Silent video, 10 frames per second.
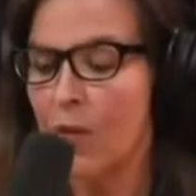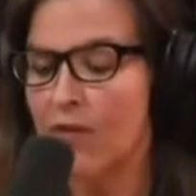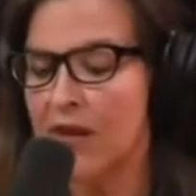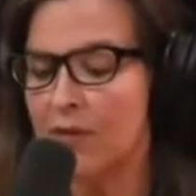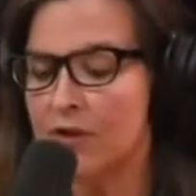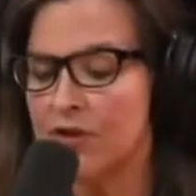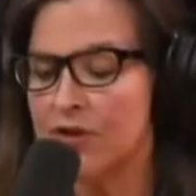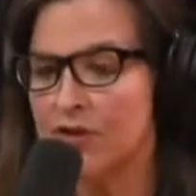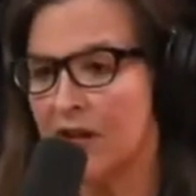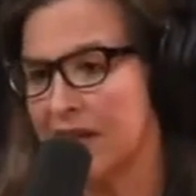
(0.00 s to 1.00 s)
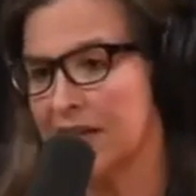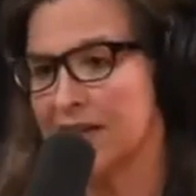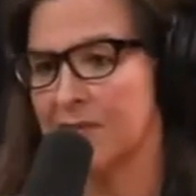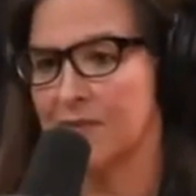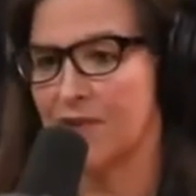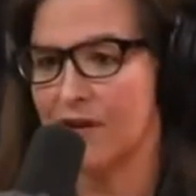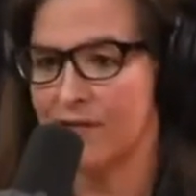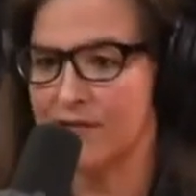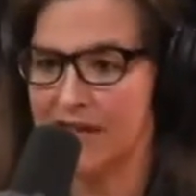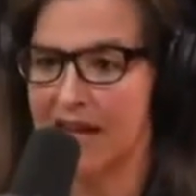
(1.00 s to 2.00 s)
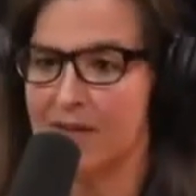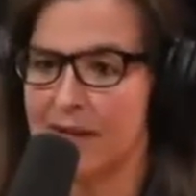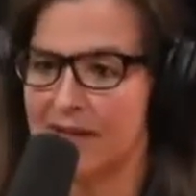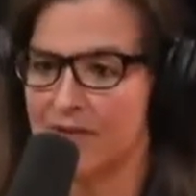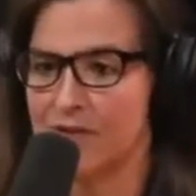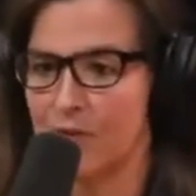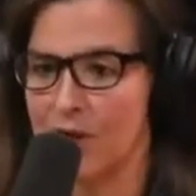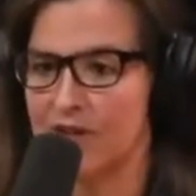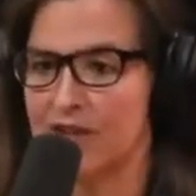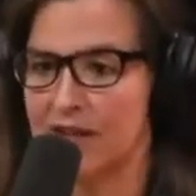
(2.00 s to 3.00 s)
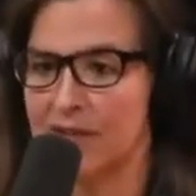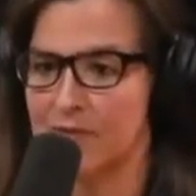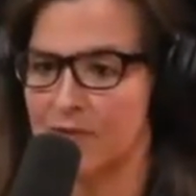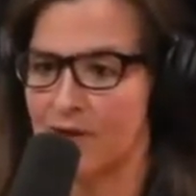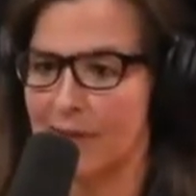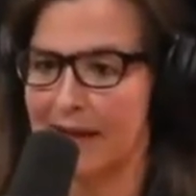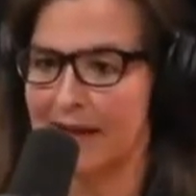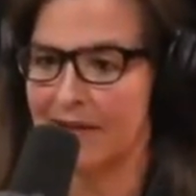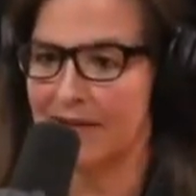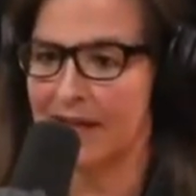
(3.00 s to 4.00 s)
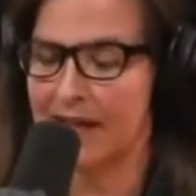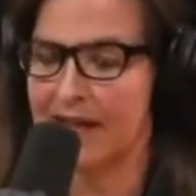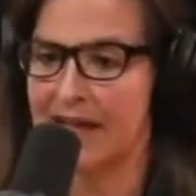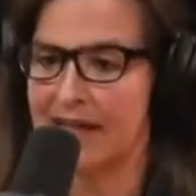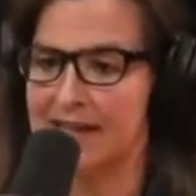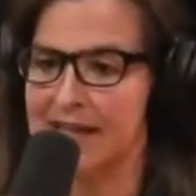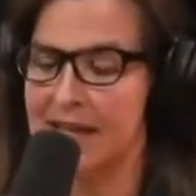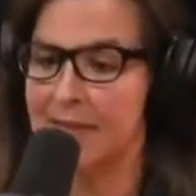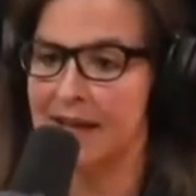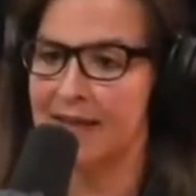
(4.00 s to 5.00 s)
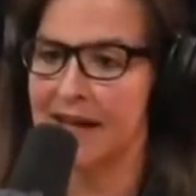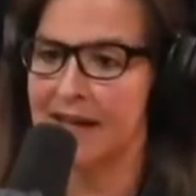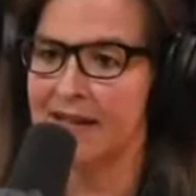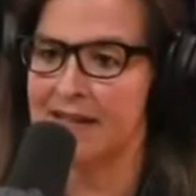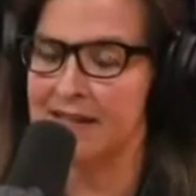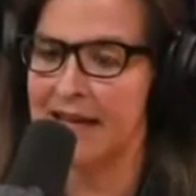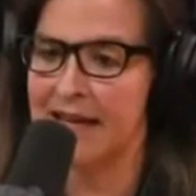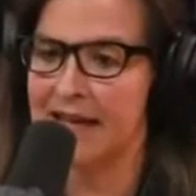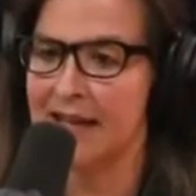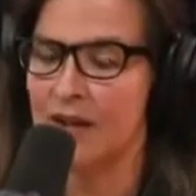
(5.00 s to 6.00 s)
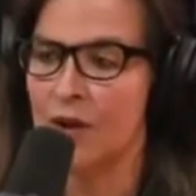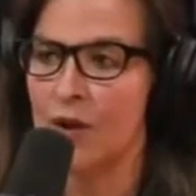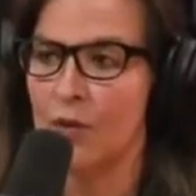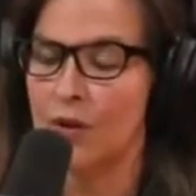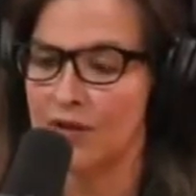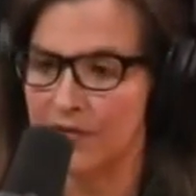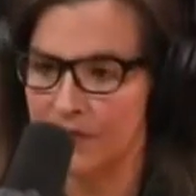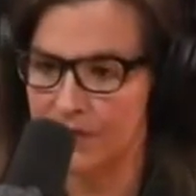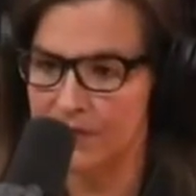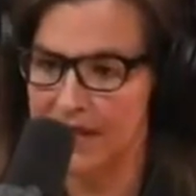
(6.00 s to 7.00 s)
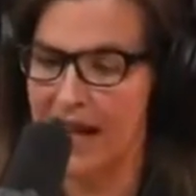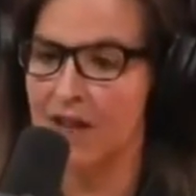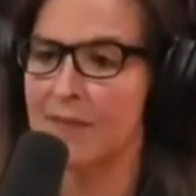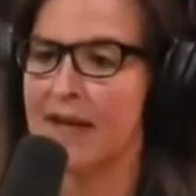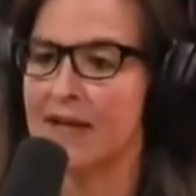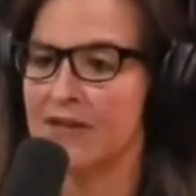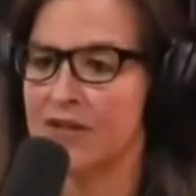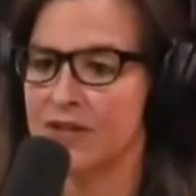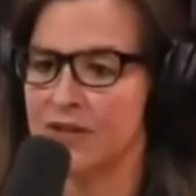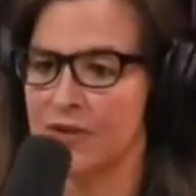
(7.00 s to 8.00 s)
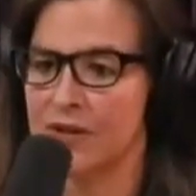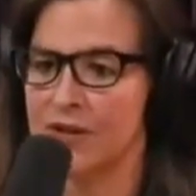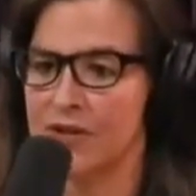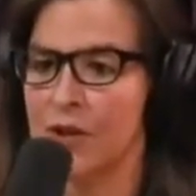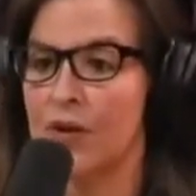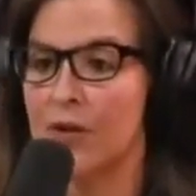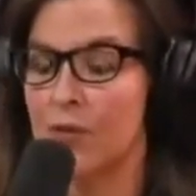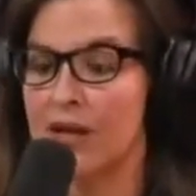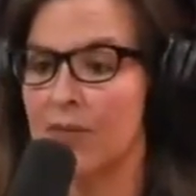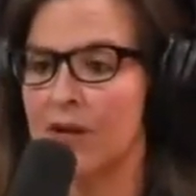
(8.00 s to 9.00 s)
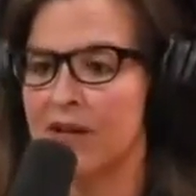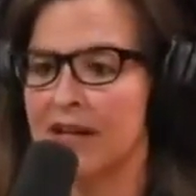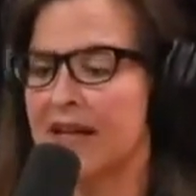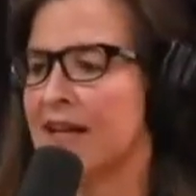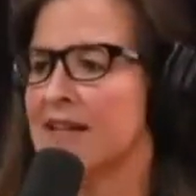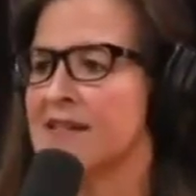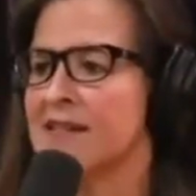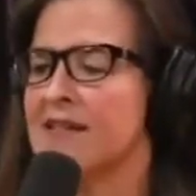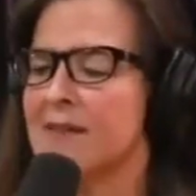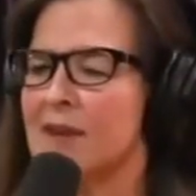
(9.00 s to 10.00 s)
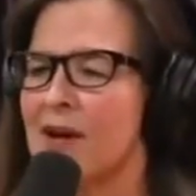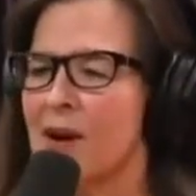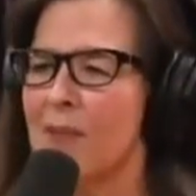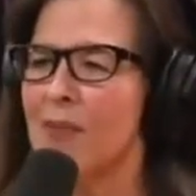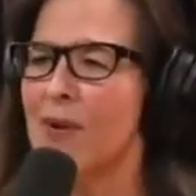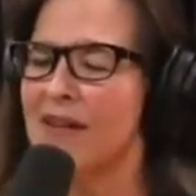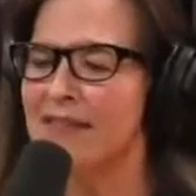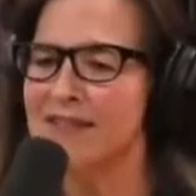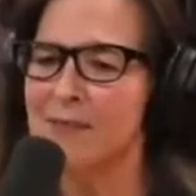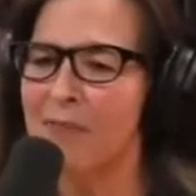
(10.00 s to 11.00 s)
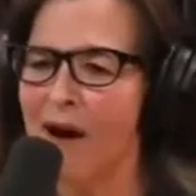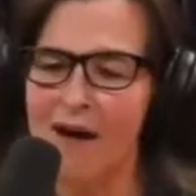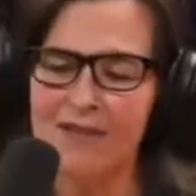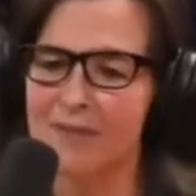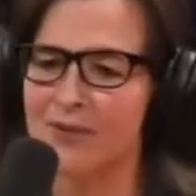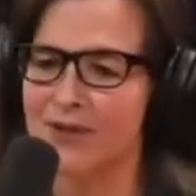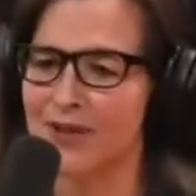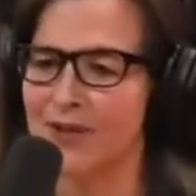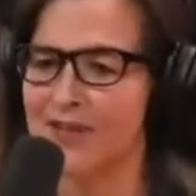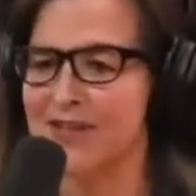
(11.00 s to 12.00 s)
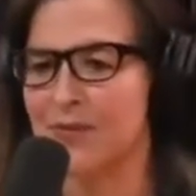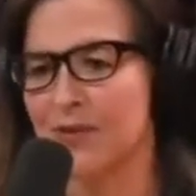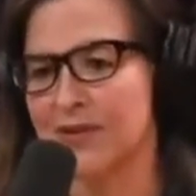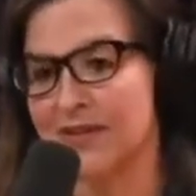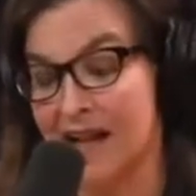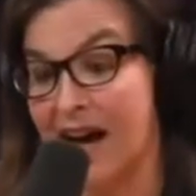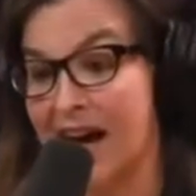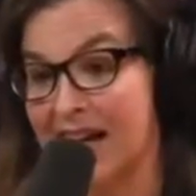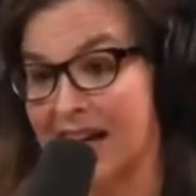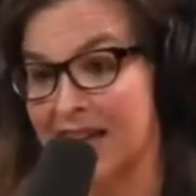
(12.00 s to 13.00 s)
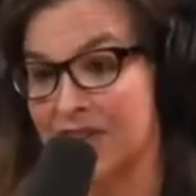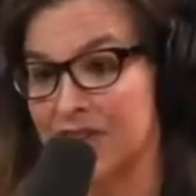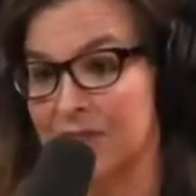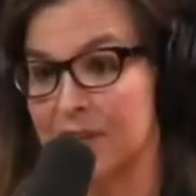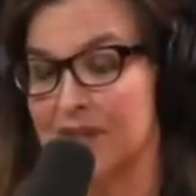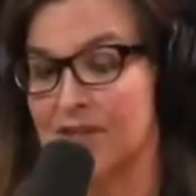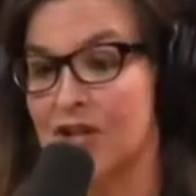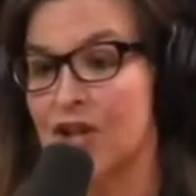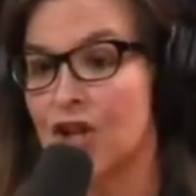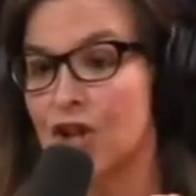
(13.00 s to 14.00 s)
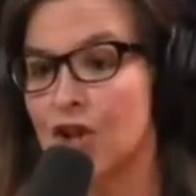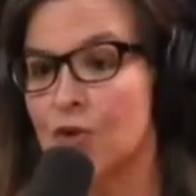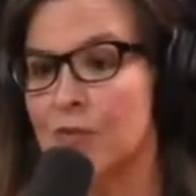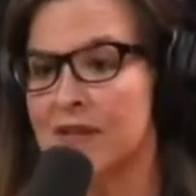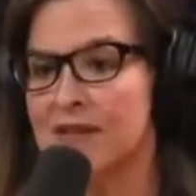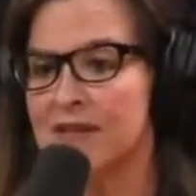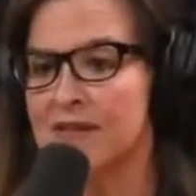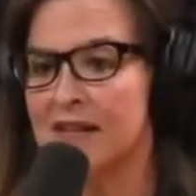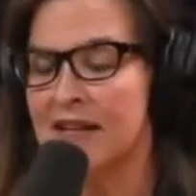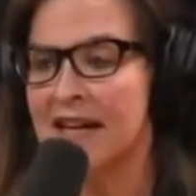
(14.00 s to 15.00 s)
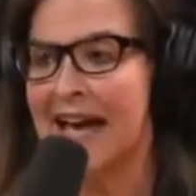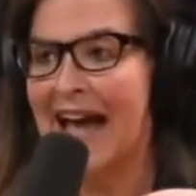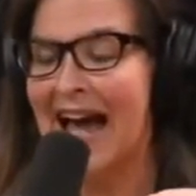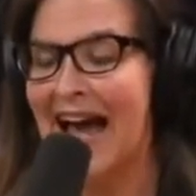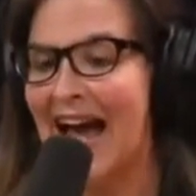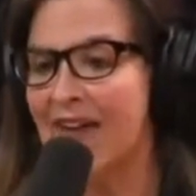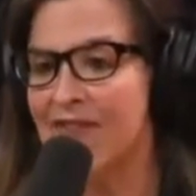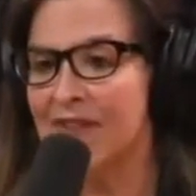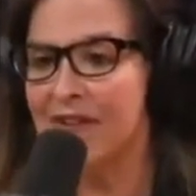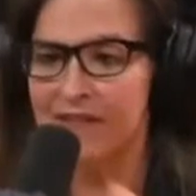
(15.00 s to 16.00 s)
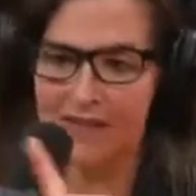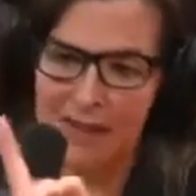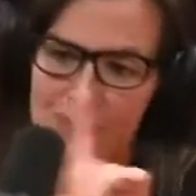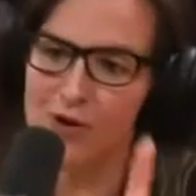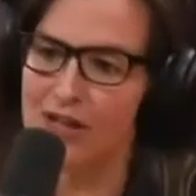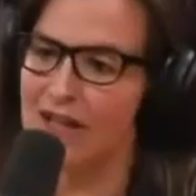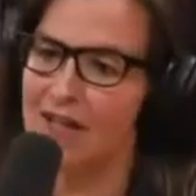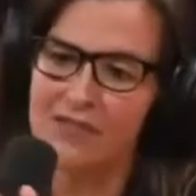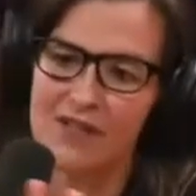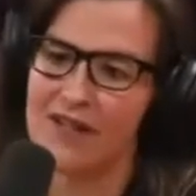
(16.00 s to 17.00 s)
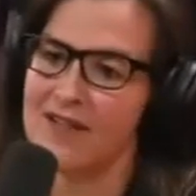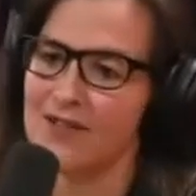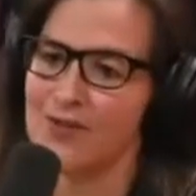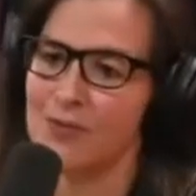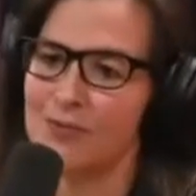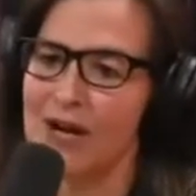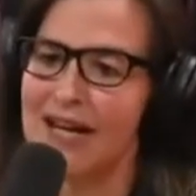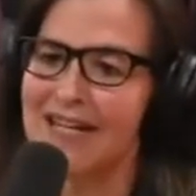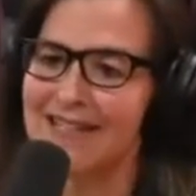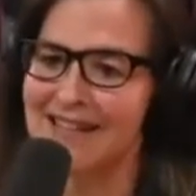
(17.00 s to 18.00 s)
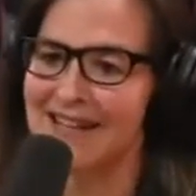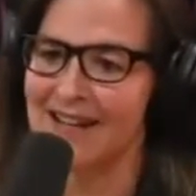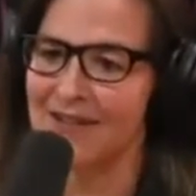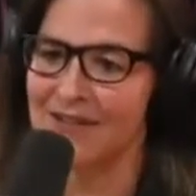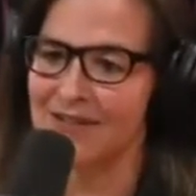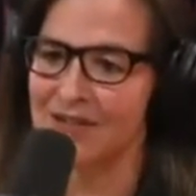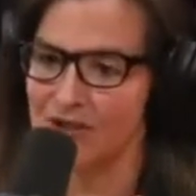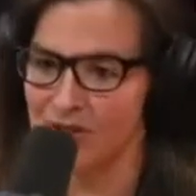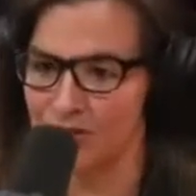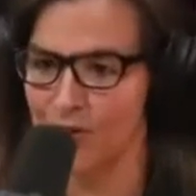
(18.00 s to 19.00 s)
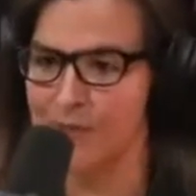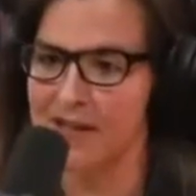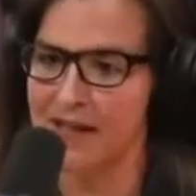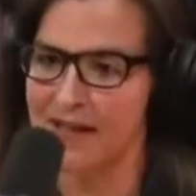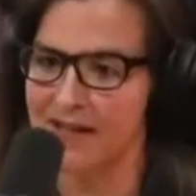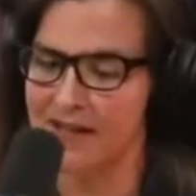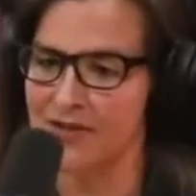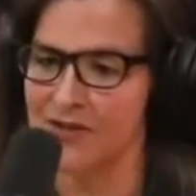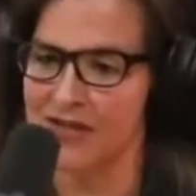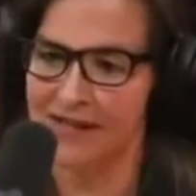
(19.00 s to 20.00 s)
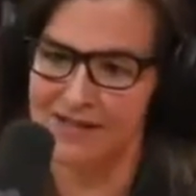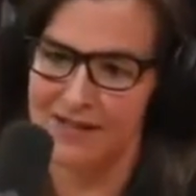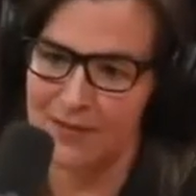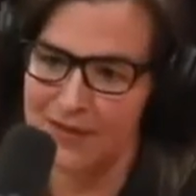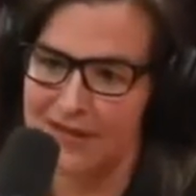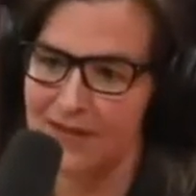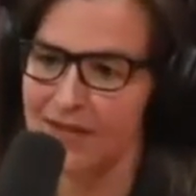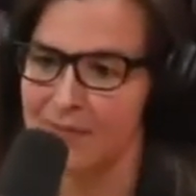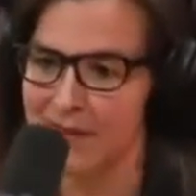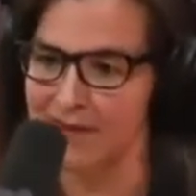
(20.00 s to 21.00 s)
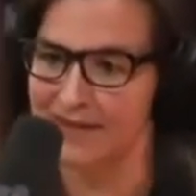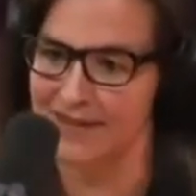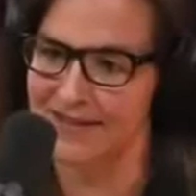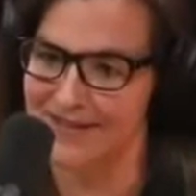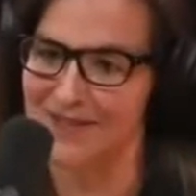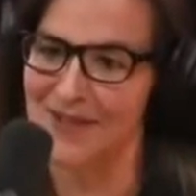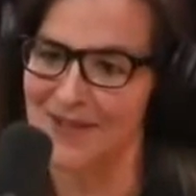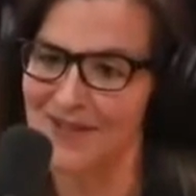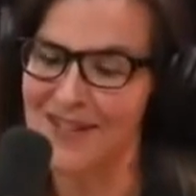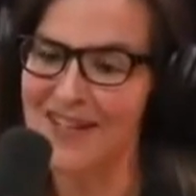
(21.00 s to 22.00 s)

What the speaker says: Well, they were just cutting limbs off of salamanders and watching the limbs grow back, right? And examining that and saying, well, if a salamander can do this, so can we one day. And I said to them, but wait, that's impossible, you know? And they said, well, it's not actually, because humans have... I love scientists who break it down into terms I can understand. It's like what Elon Musk did, you know?